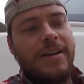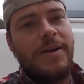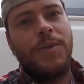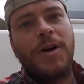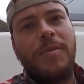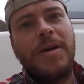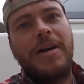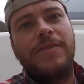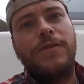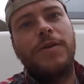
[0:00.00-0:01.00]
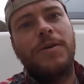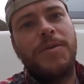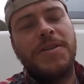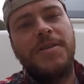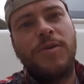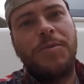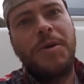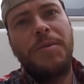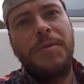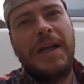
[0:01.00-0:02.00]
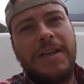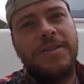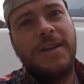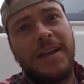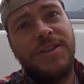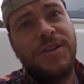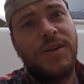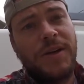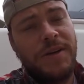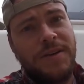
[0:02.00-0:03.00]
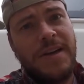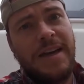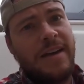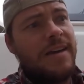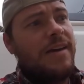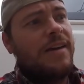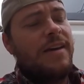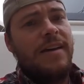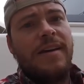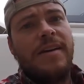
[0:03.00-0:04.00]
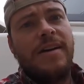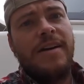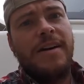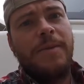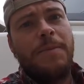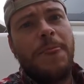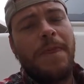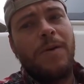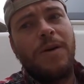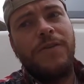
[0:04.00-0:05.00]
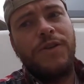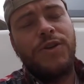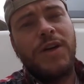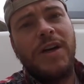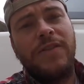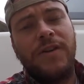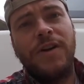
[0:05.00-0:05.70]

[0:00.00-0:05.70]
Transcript: I'm working back and forth, put some more PB Blaster and let it soak another day um, or if you're try- if you're